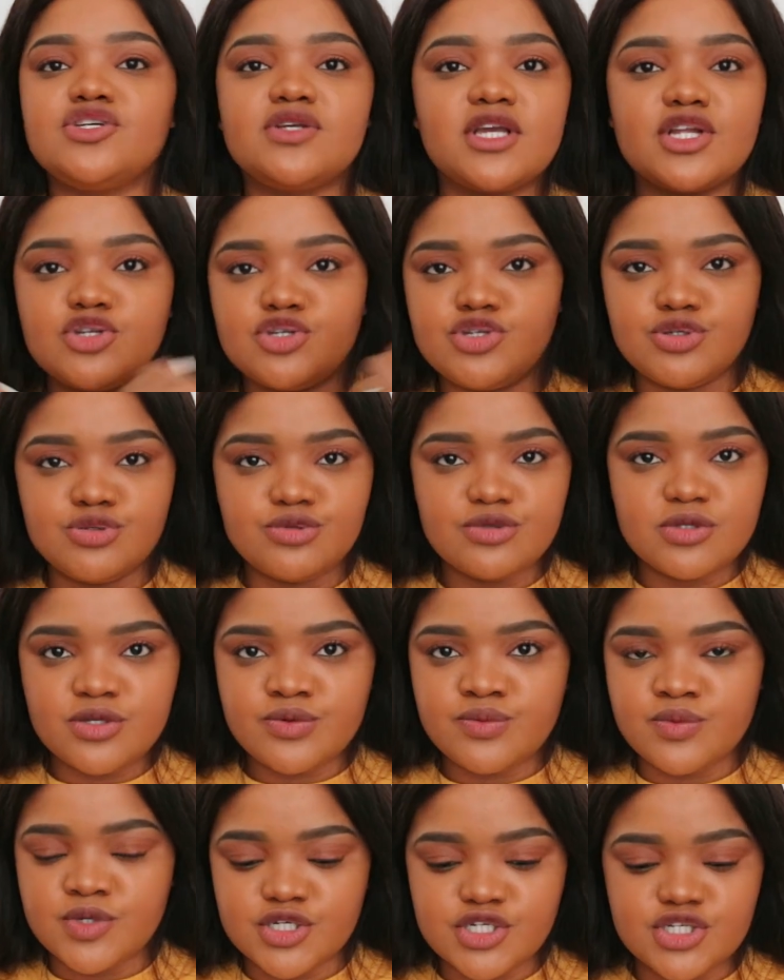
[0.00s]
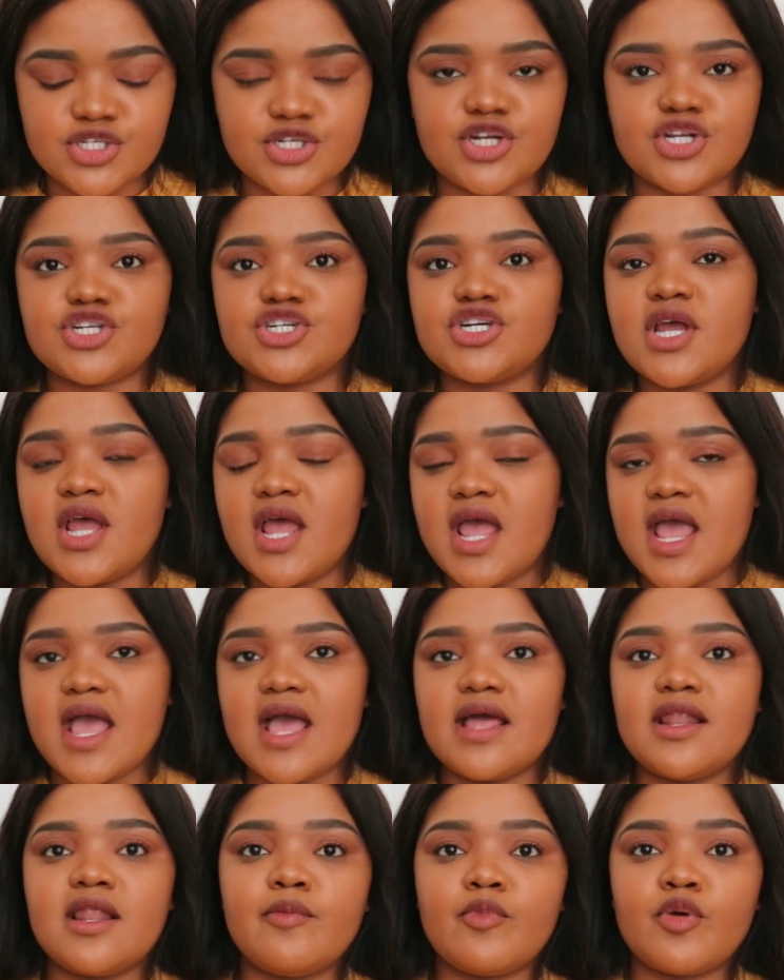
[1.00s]
You can do the research,
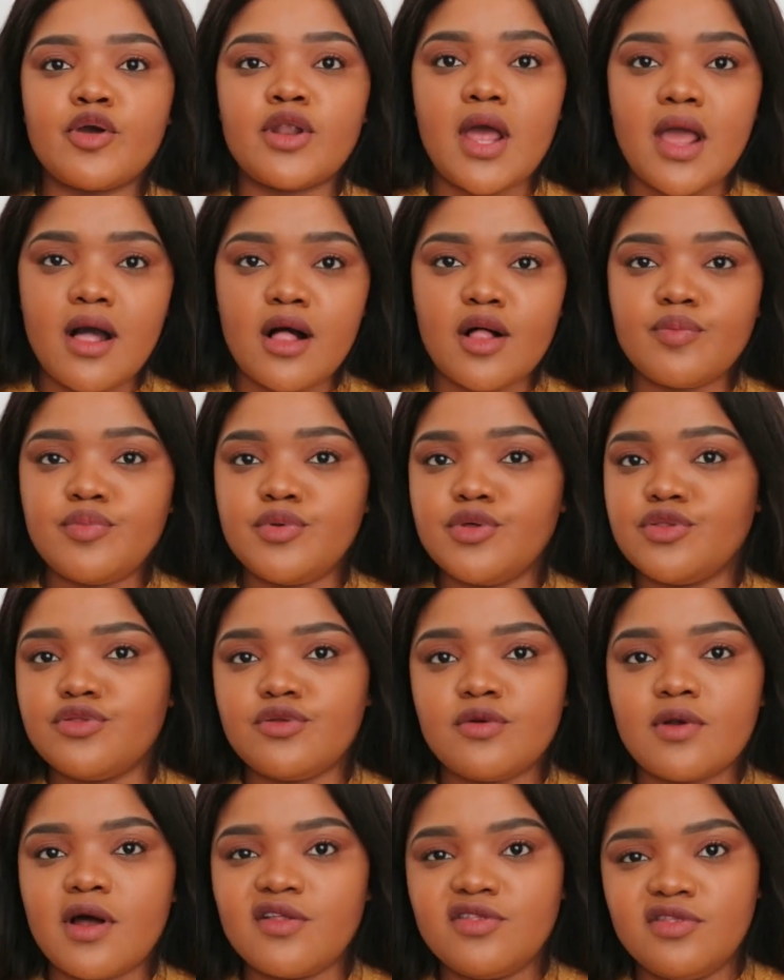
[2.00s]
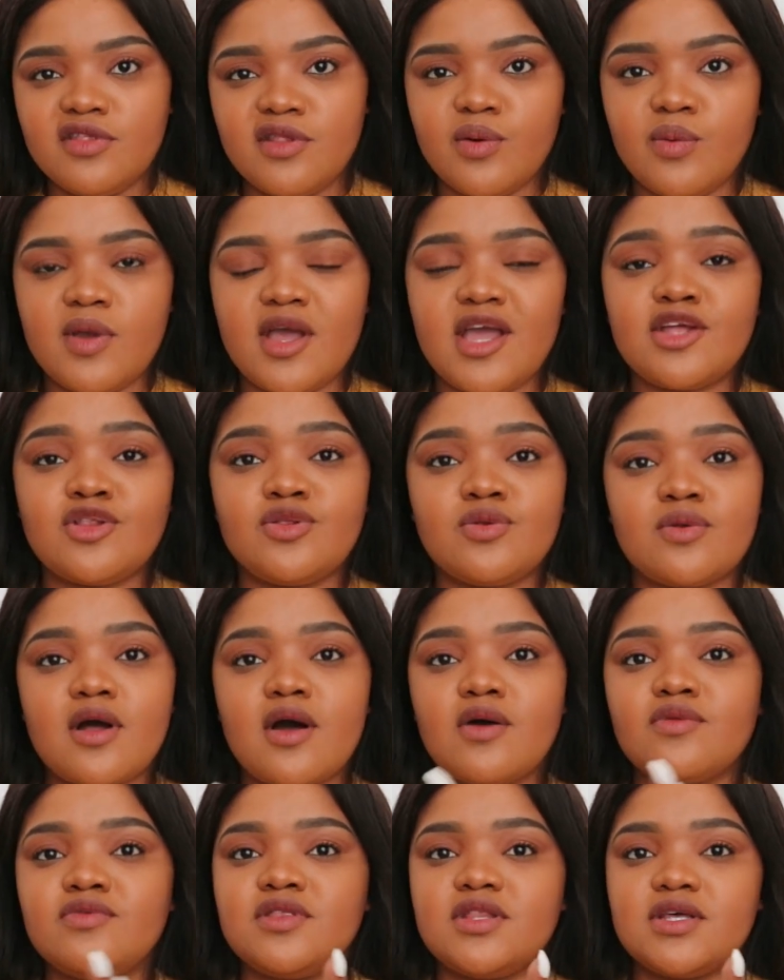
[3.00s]
and I'm going to help you throughout the way,
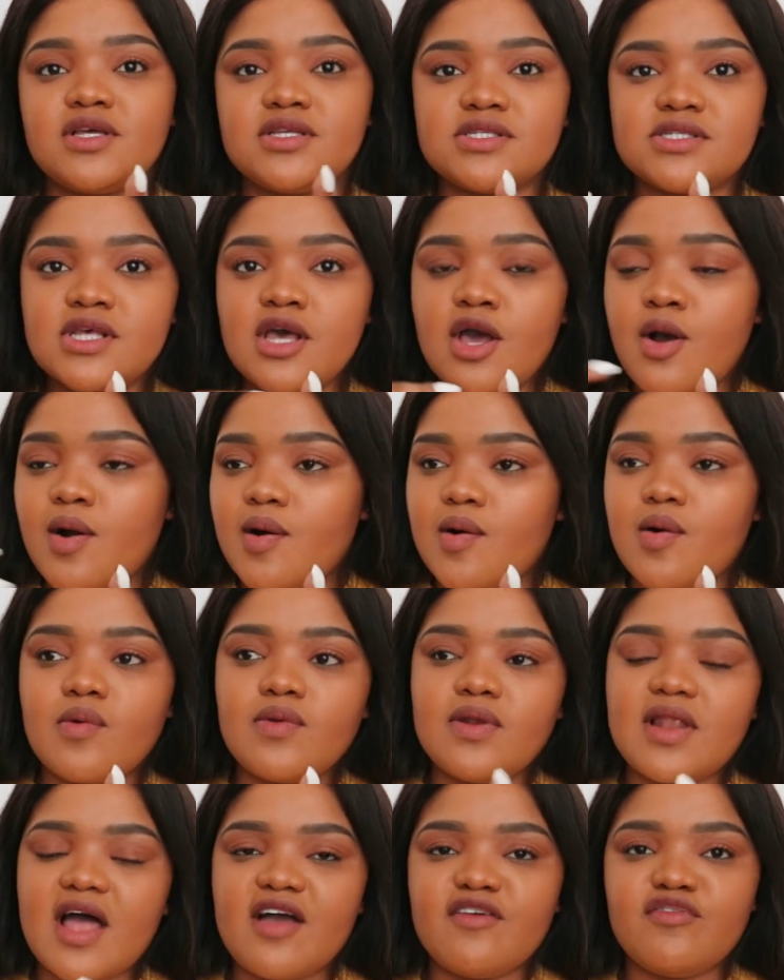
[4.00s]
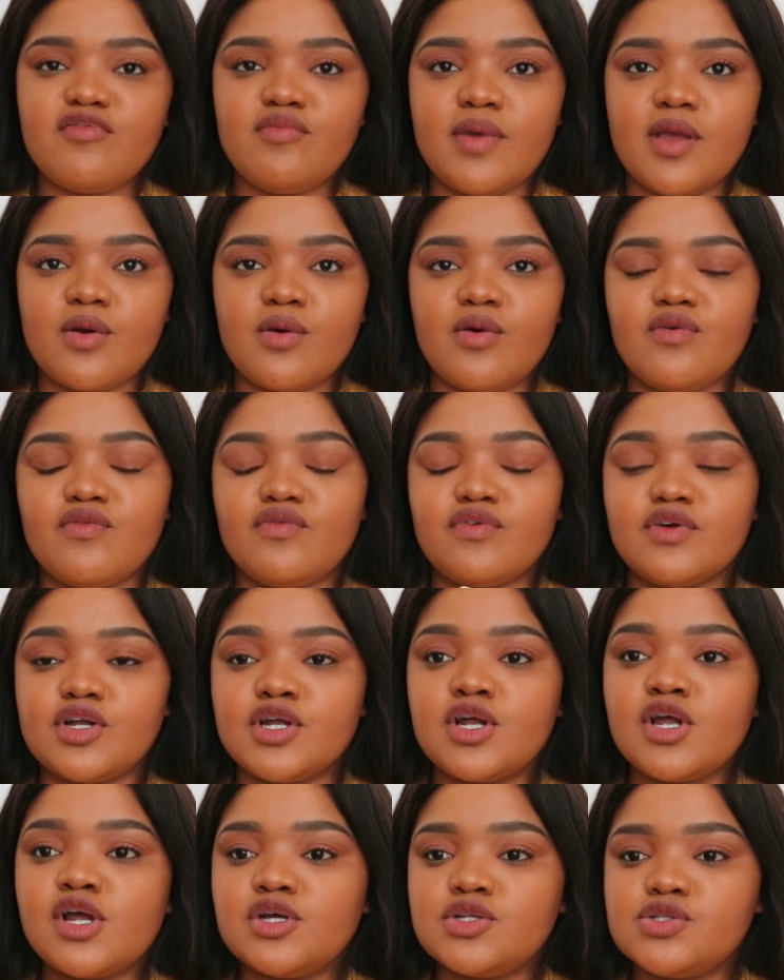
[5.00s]
throughout this whole life
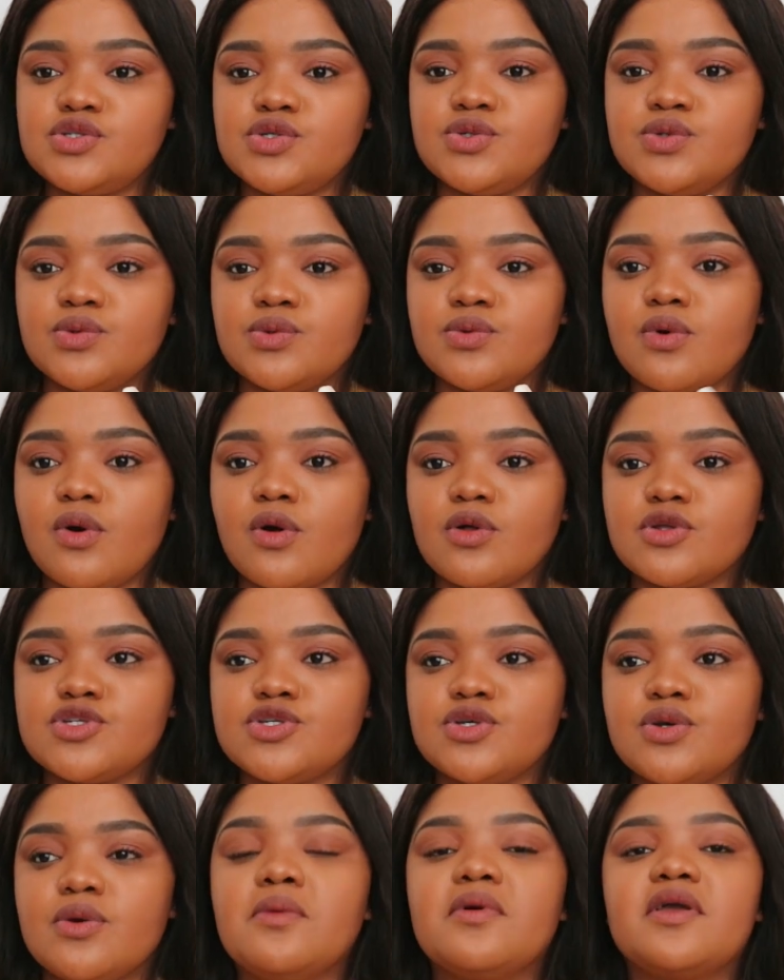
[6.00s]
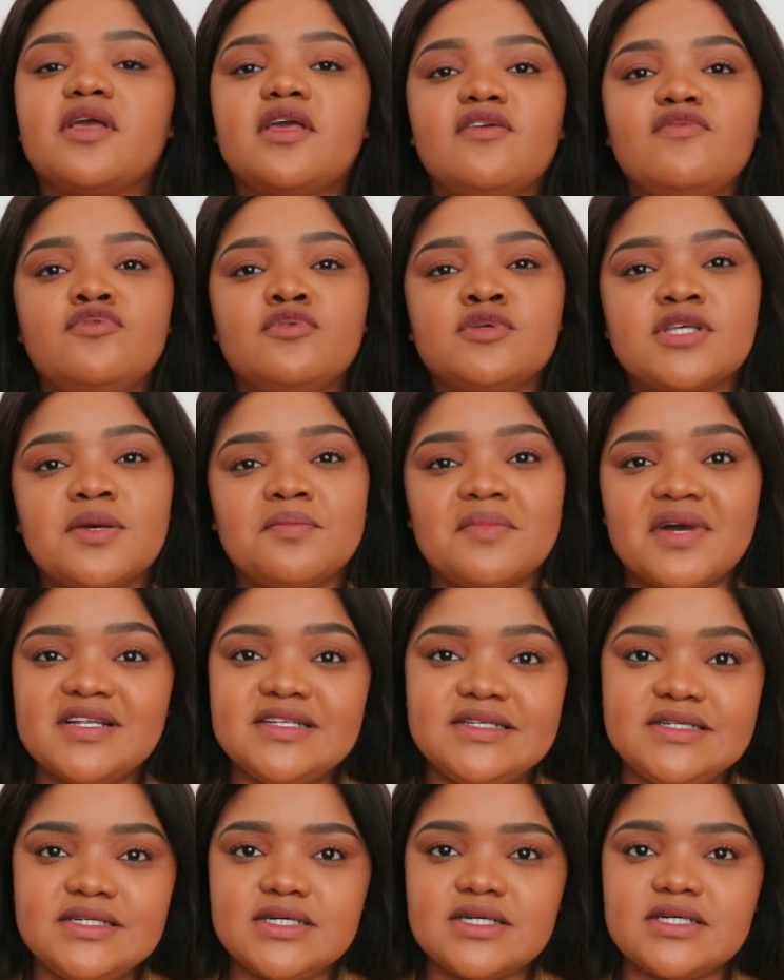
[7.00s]
makeover, to also give you some
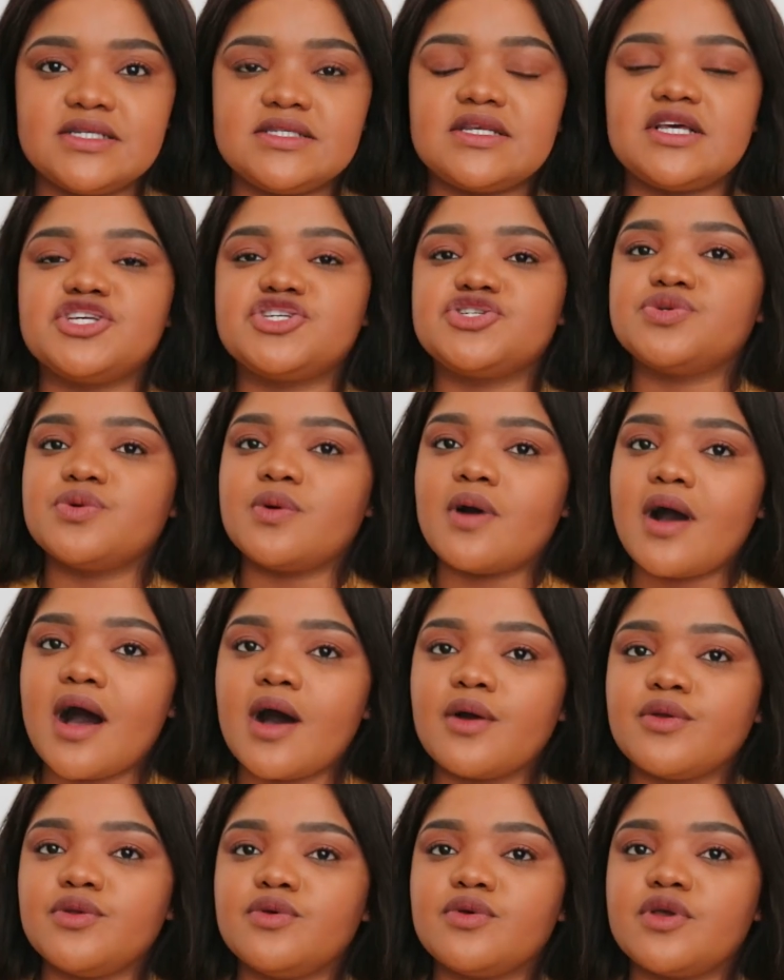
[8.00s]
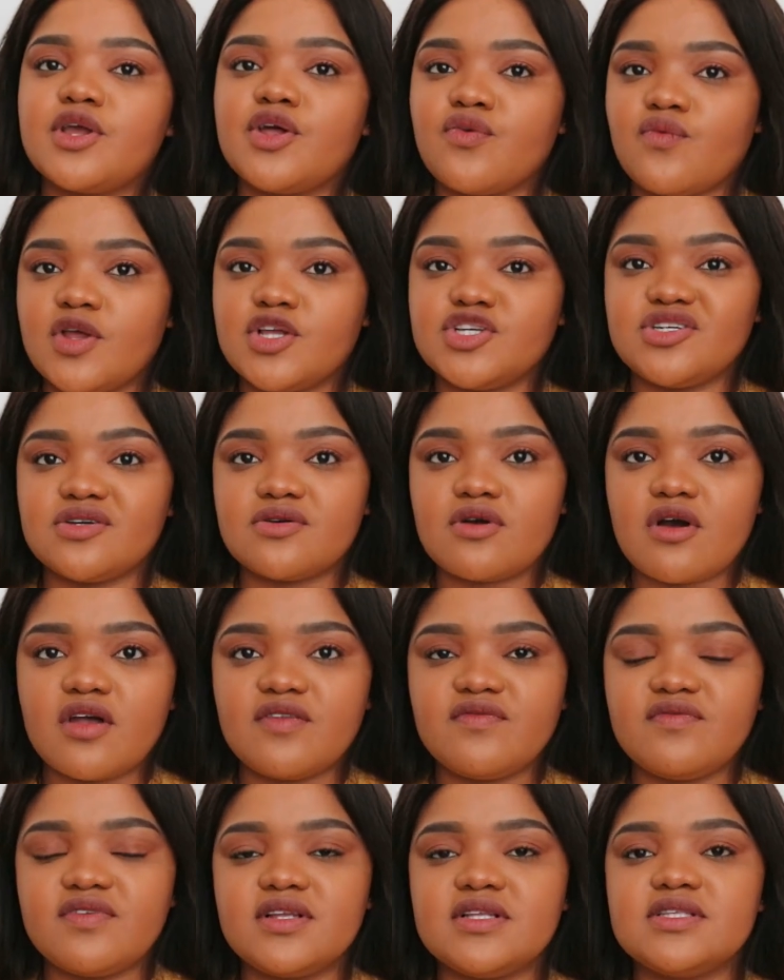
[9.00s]
ideas as to how you can raise your
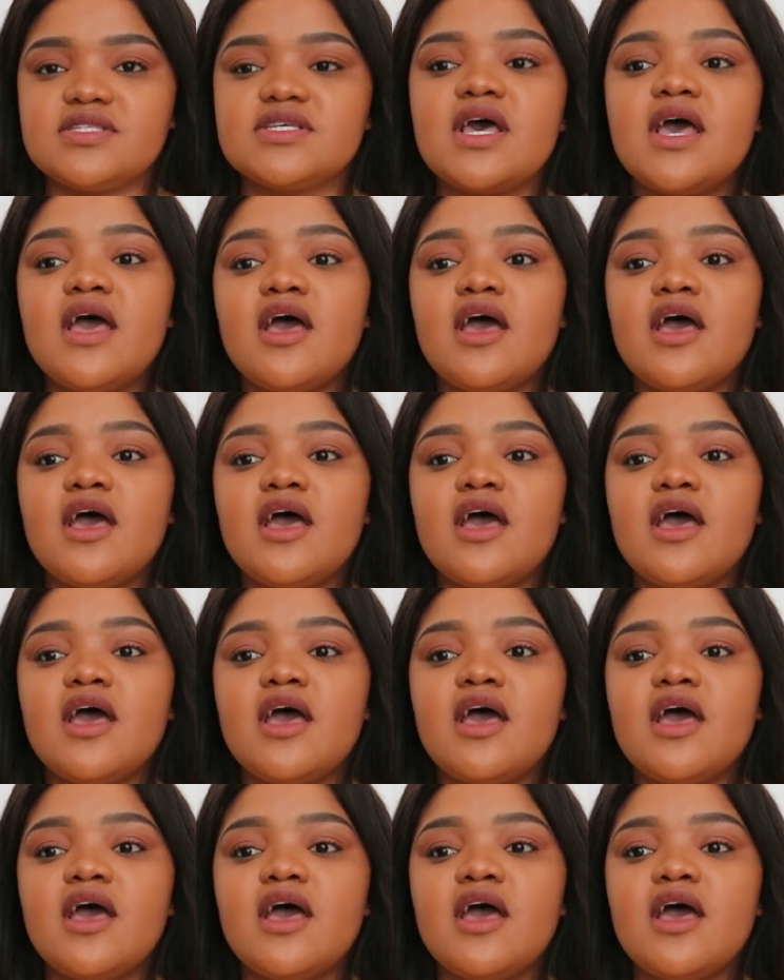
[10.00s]
confidence,